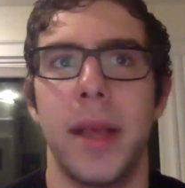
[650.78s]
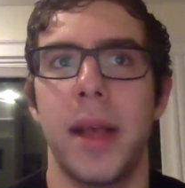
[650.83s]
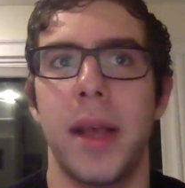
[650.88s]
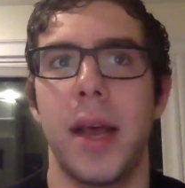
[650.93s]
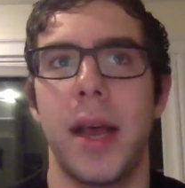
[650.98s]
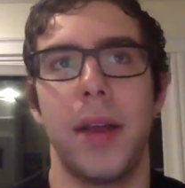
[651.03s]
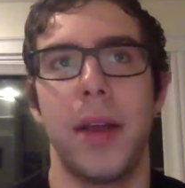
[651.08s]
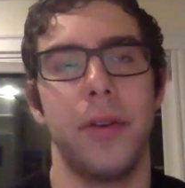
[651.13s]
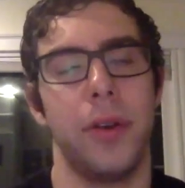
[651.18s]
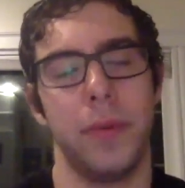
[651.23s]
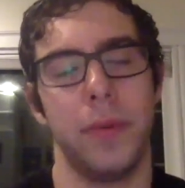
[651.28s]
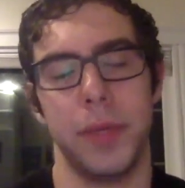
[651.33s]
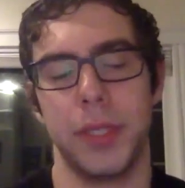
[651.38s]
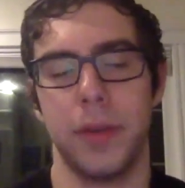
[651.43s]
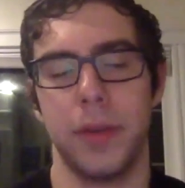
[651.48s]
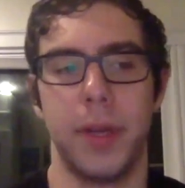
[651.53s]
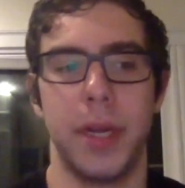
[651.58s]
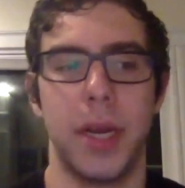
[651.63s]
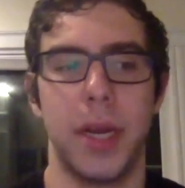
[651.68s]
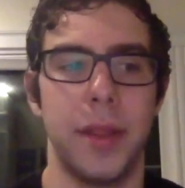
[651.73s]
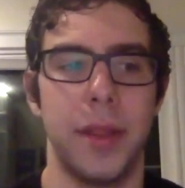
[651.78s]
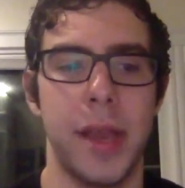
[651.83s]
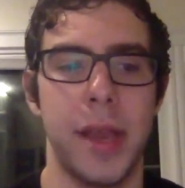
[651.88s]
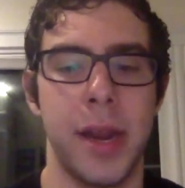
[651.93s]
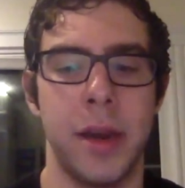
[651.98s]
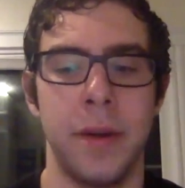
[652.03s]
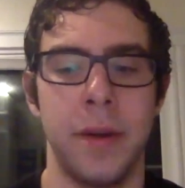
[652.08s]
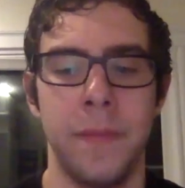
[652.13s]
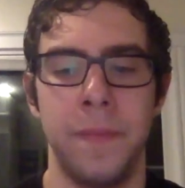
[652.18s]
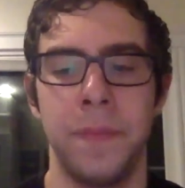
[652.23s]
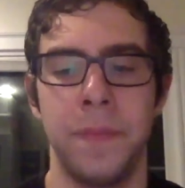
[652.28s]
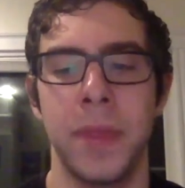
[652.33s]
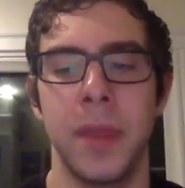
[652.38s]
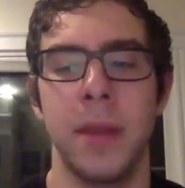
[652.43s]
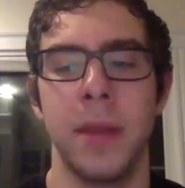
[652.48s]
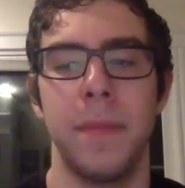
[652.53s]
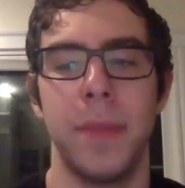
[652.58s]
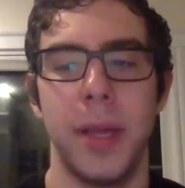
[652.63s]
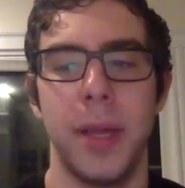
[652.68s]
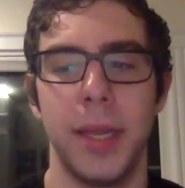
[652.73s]
I don't know what's going on there,
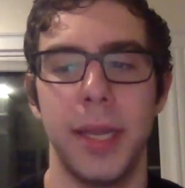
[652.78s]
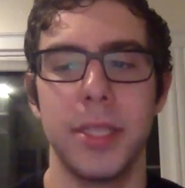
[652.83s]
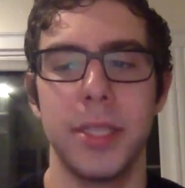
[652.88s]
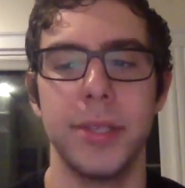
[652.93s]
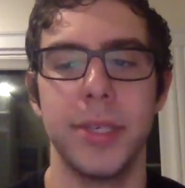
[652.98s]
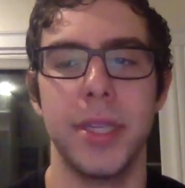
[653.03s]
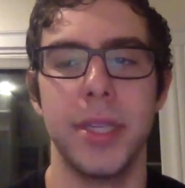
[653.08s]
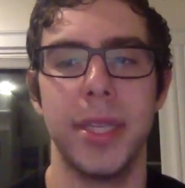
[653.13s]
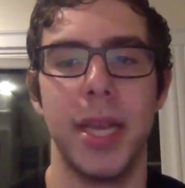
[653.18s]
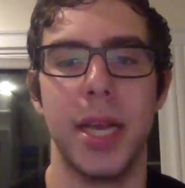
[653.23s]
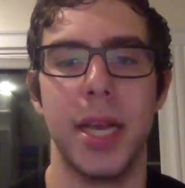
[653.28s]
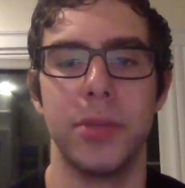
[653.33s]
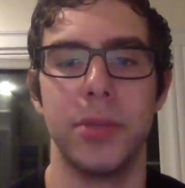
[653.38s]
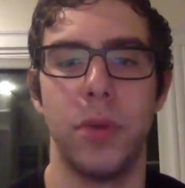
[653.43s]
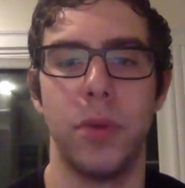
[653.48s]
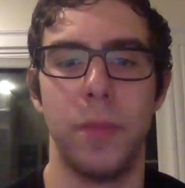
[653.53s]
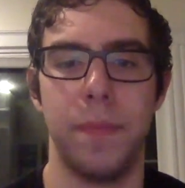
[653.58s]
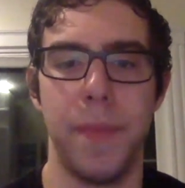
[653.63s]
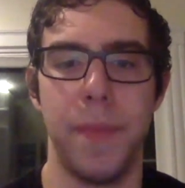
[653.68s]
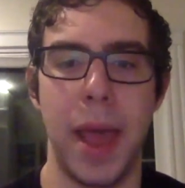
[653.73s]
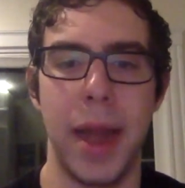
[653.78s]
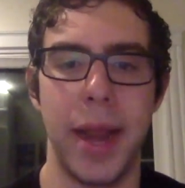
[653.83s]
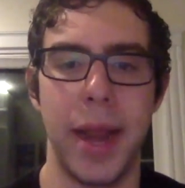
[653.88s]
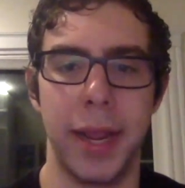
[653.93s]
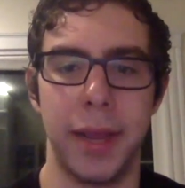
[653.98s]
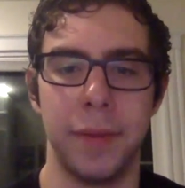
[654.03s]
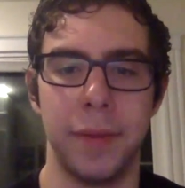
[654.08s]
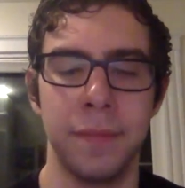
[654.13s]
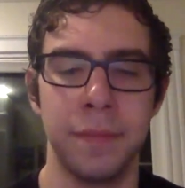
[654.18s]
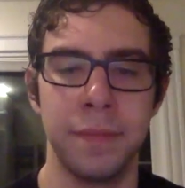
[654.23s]
but let's look at the actual betting.